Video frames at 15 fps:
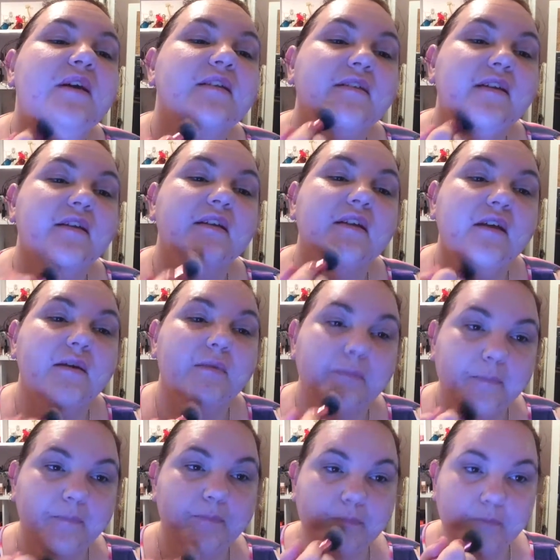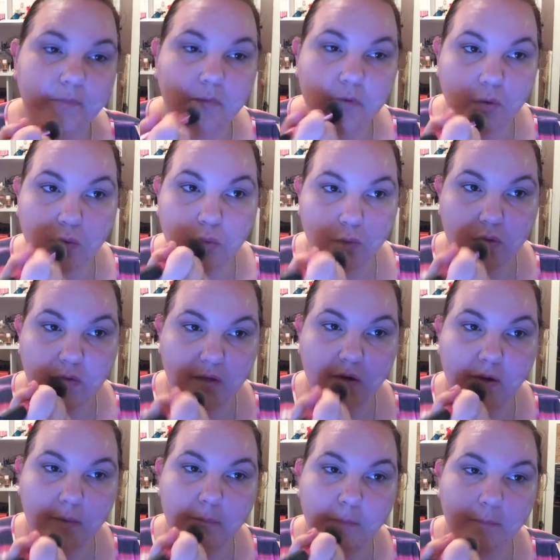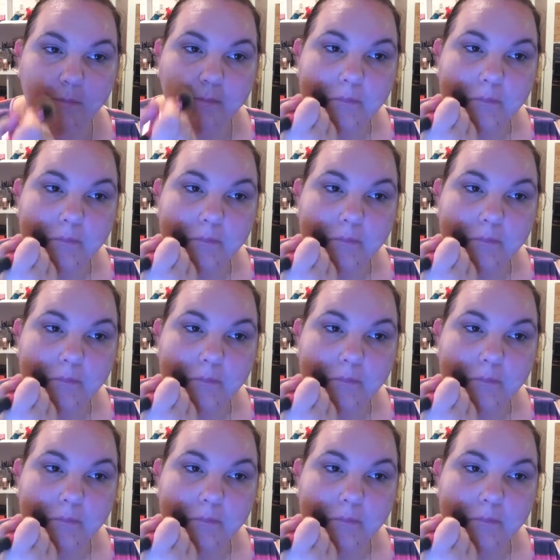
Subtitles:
basically all the time,